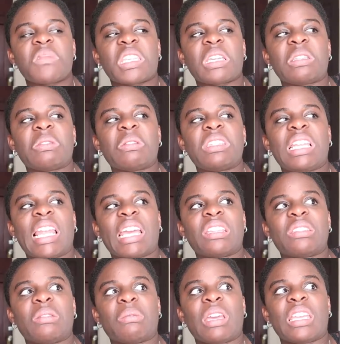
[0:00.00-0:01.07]
it's not
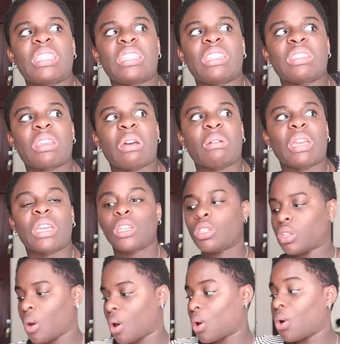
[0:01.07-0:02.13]
like the way this is going.
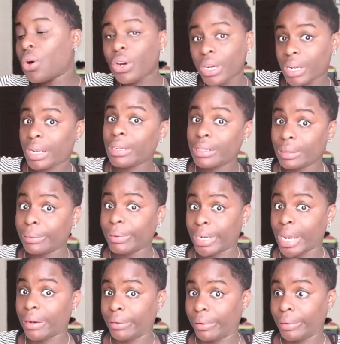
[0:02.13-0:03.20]
So according to
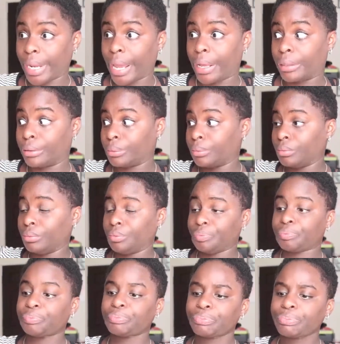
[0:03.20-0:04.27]
what I wrote down,
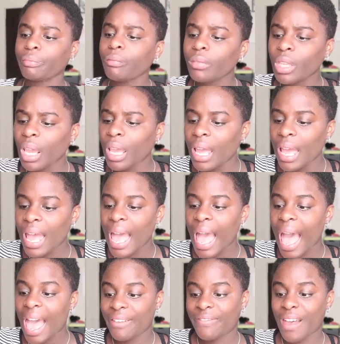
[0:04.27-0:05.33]

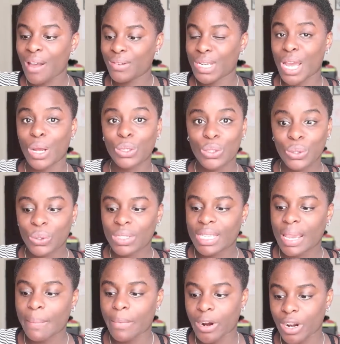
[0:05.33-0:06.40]
I found out
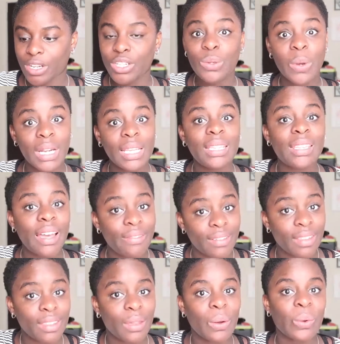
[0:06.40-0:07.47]
Tuesday, March
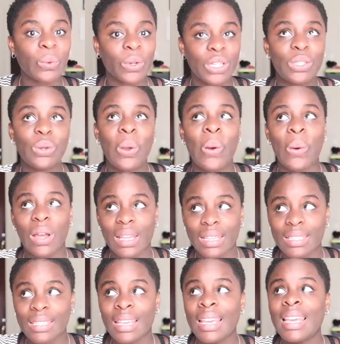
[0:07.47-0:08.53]
27th, which
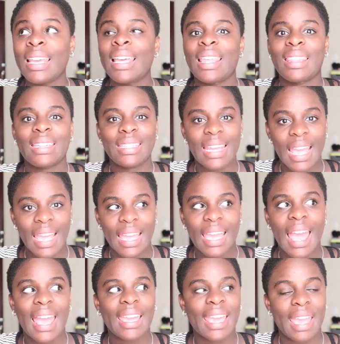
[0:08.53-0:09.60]
was the
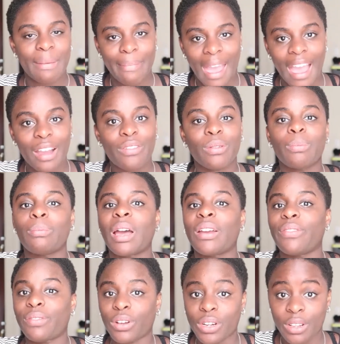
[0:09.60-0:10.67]
day I came back from my
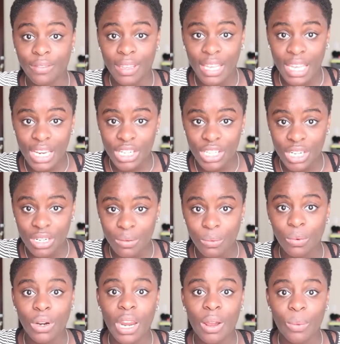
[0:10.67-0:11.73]
Florida vacation
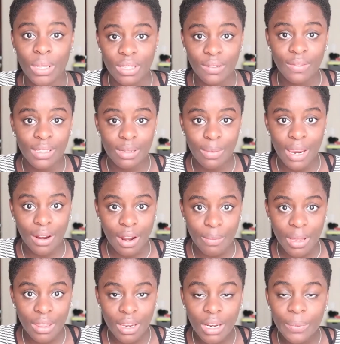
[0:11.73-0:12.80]
where I went to visit my
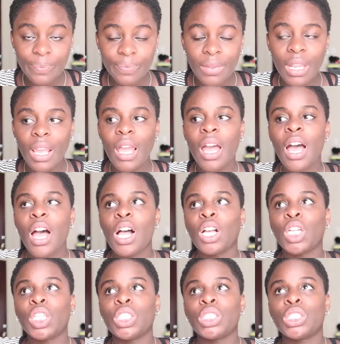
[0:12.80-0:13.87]
grandmother.
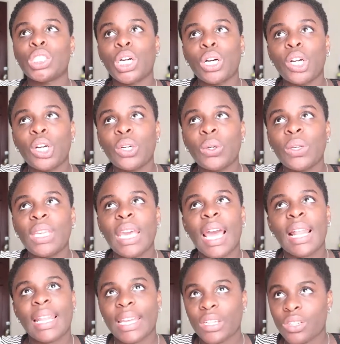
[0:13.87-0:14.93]
So
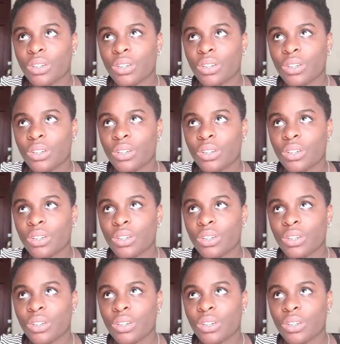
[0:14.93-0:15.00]
yeah, like